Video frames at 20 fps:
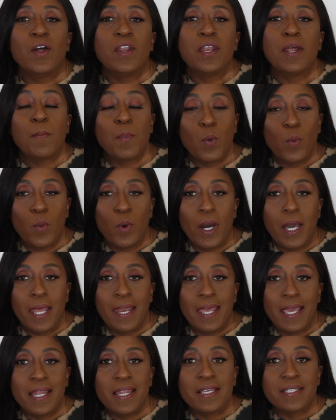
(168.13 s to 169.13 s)
number
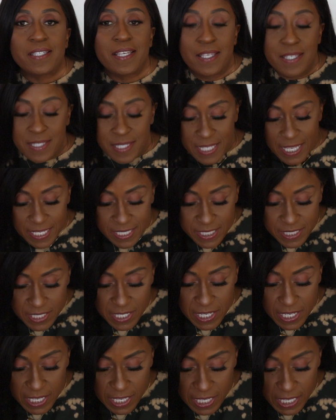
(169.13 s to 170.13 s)
one, it is a
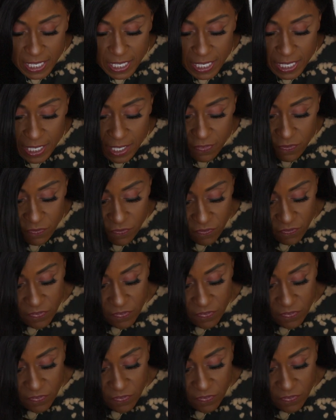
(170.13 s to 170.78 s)
$65.